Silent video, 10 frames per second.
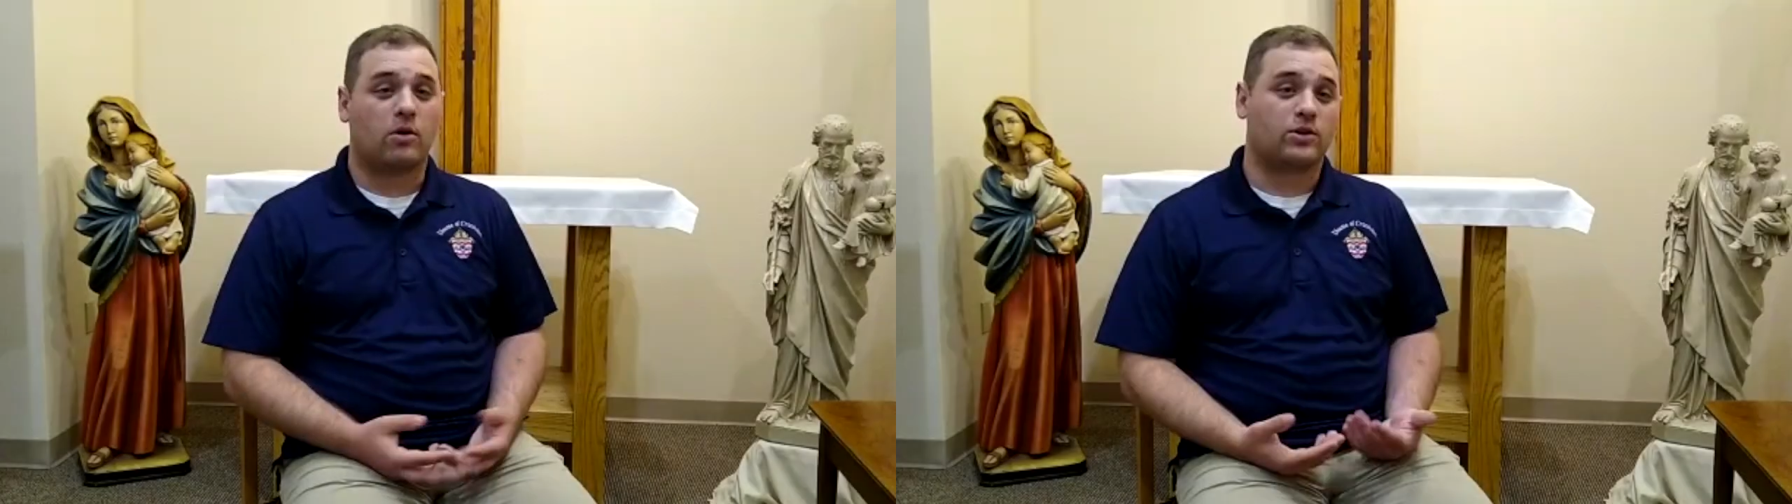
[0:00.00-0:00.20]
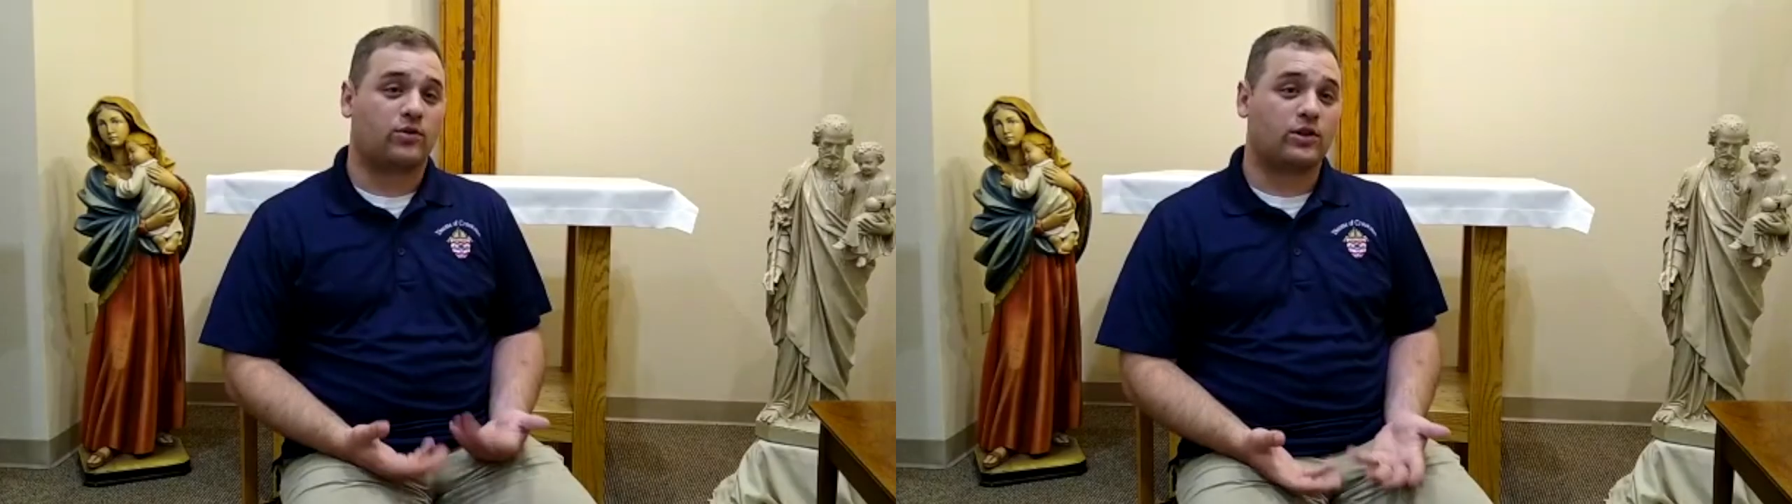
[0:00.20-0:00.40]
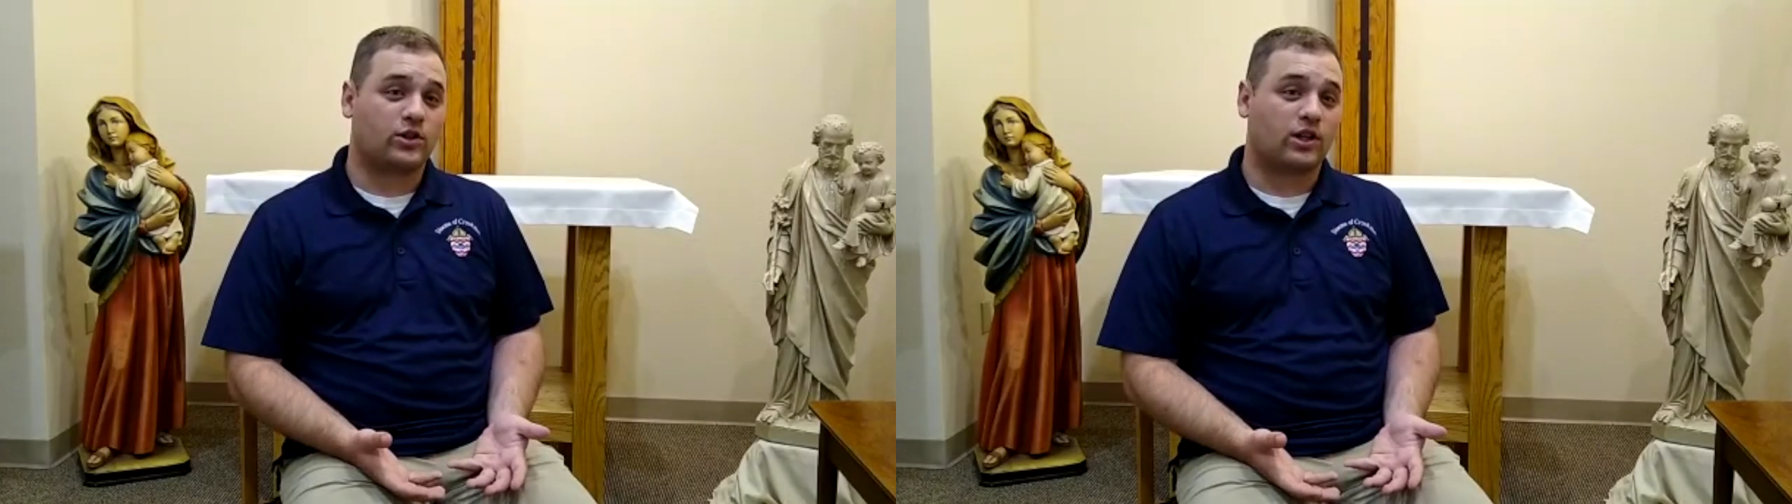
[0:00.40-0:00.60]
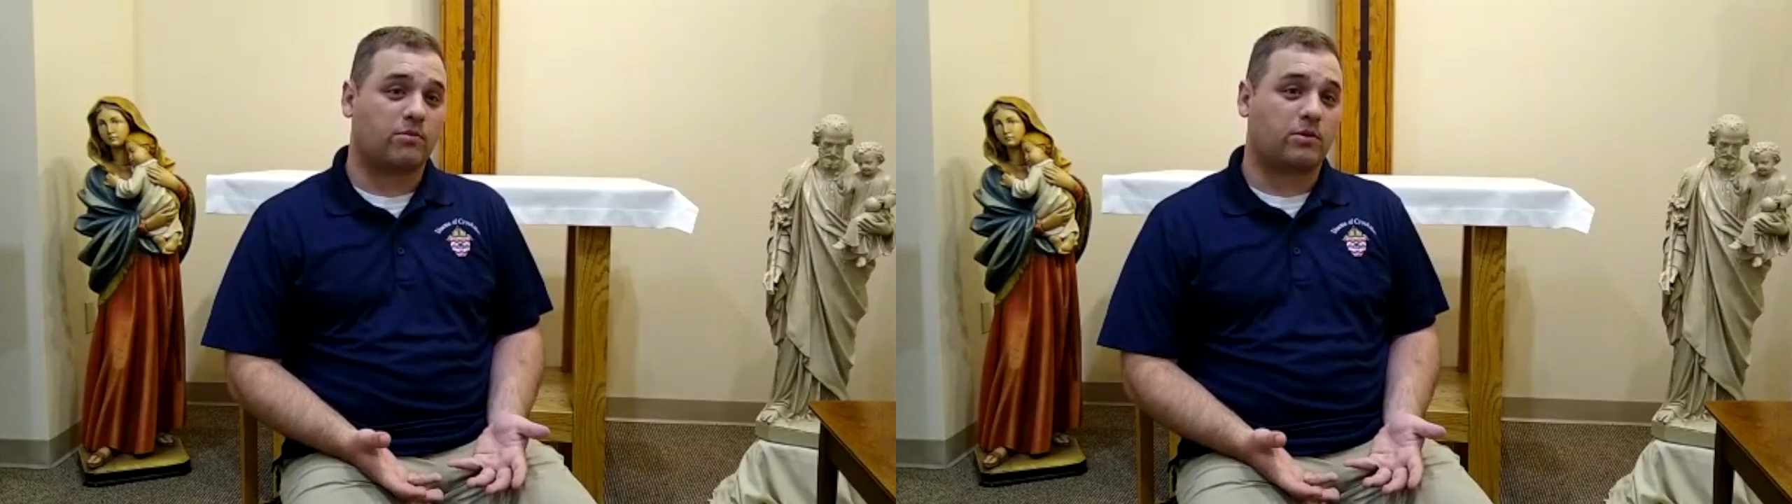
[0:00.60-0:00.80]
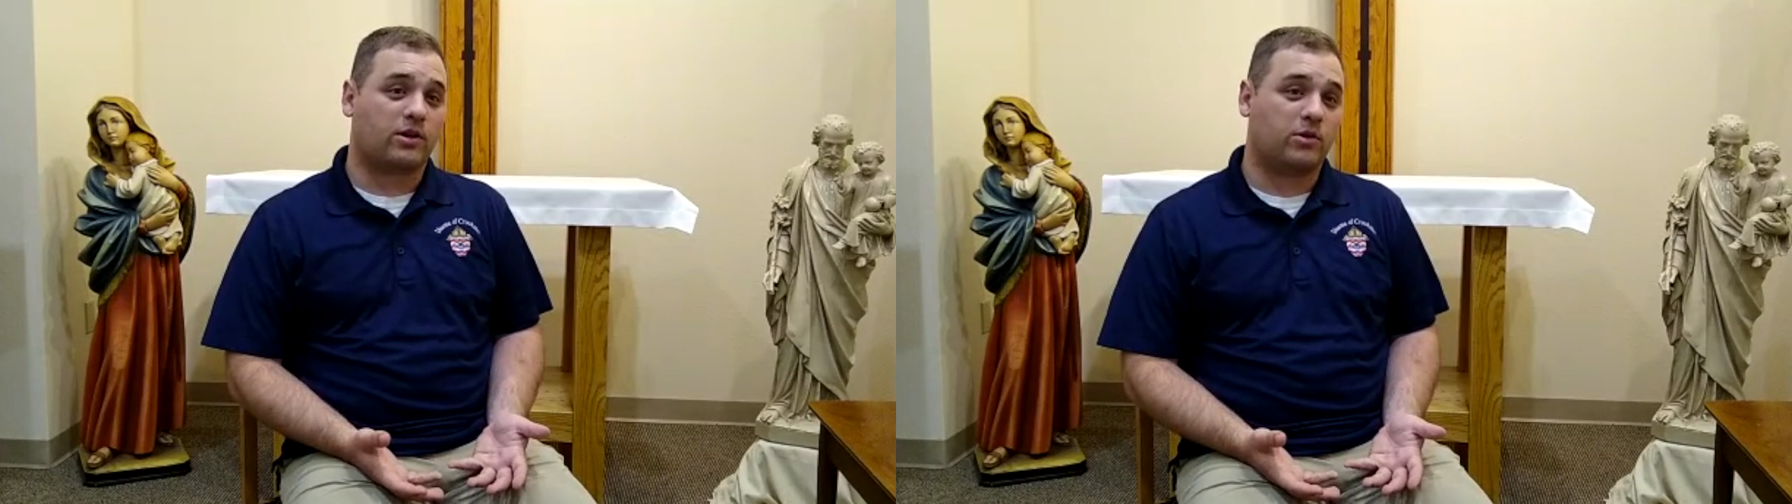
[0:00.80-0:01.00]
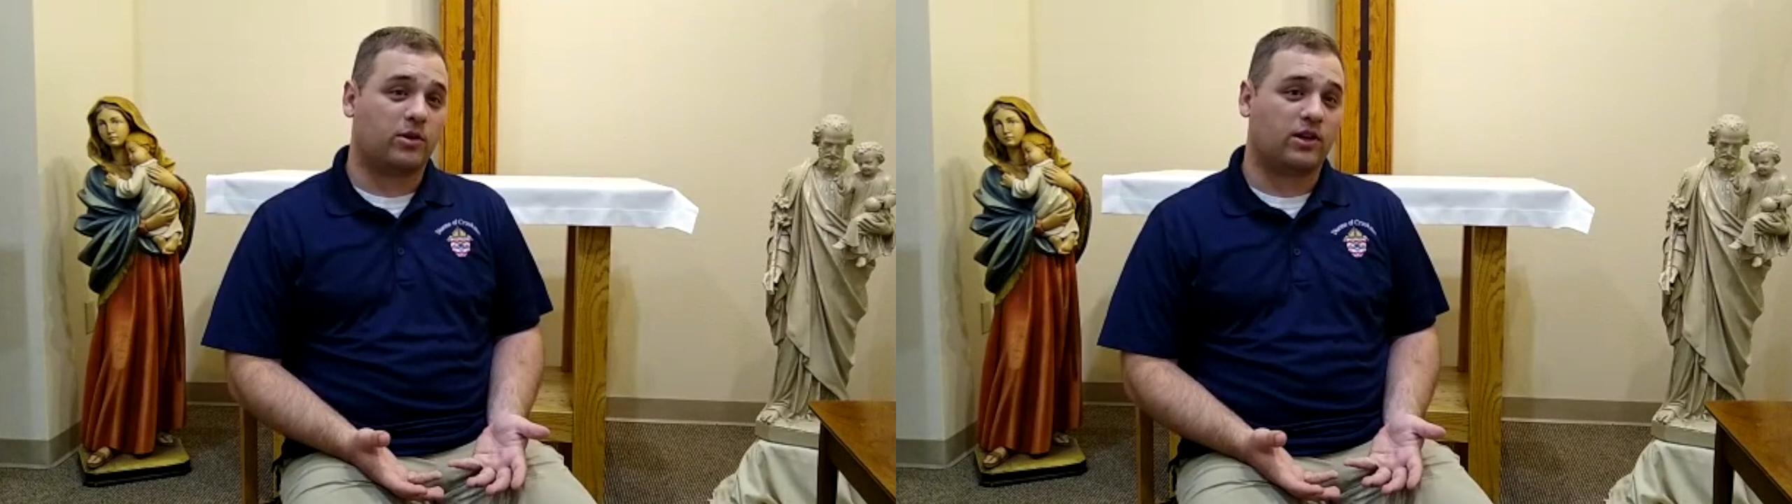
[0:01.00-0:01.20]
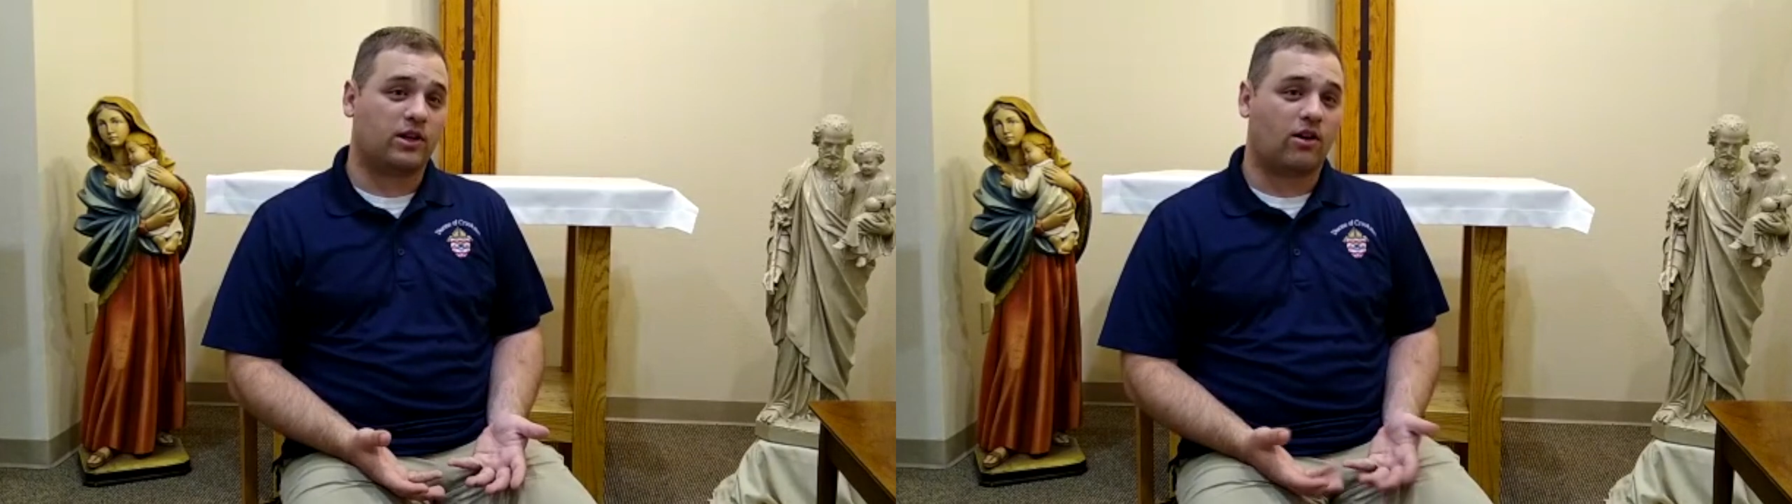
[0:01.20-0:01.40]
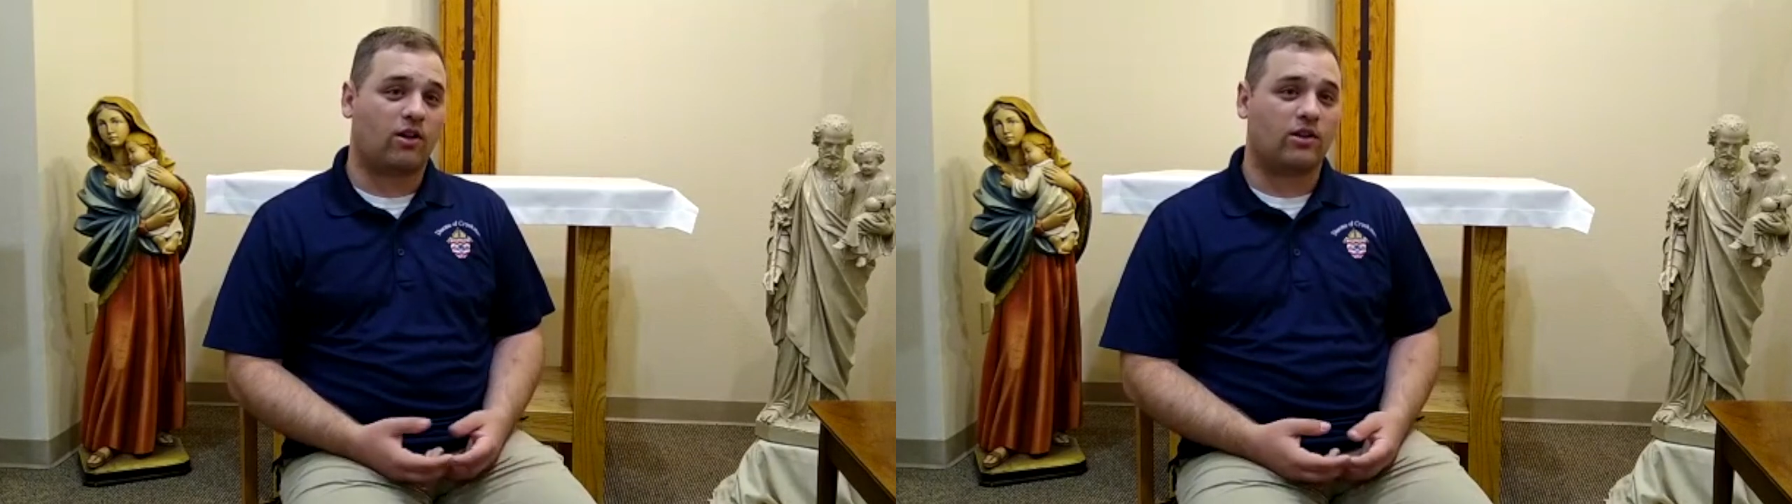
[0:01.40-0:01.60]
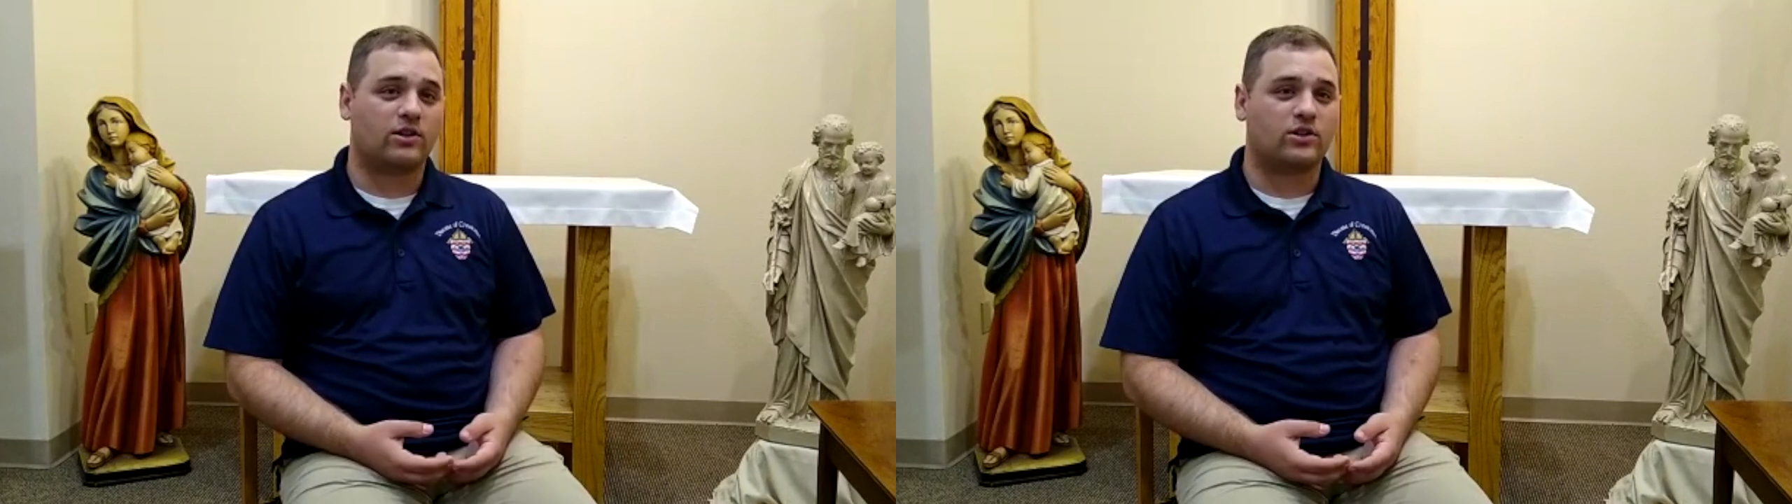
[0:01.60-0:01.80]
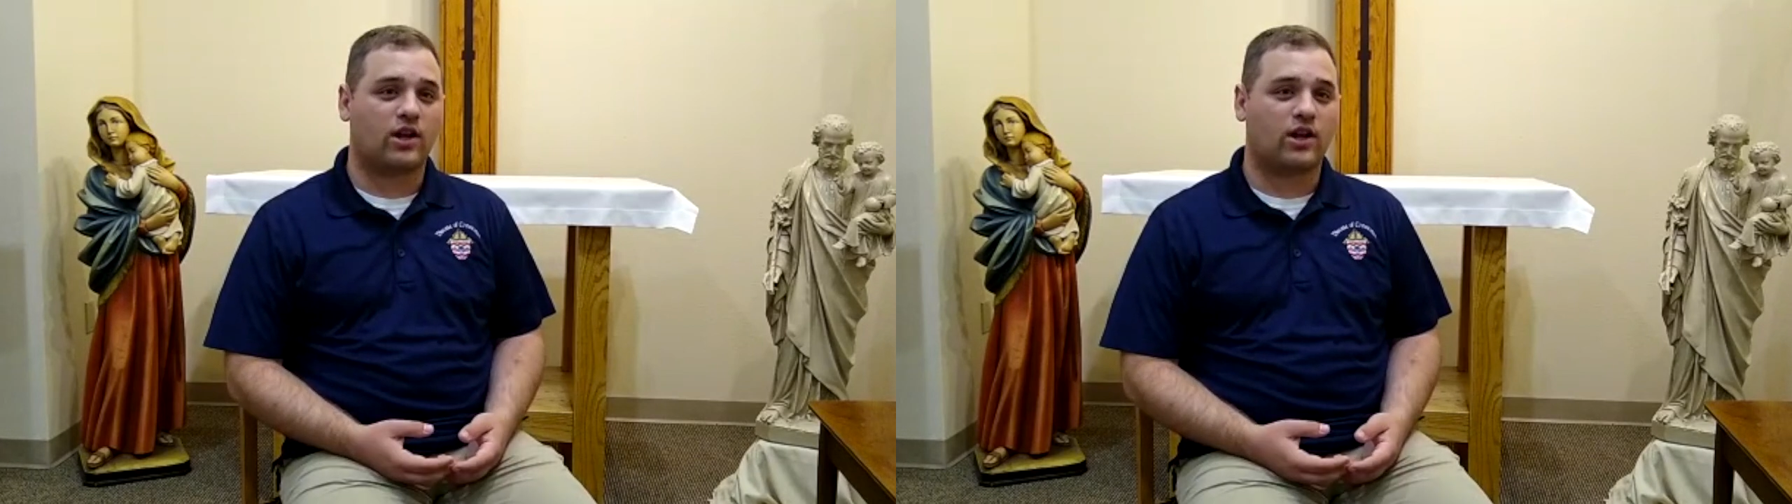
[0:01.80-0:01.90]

When I was finishing up at community college,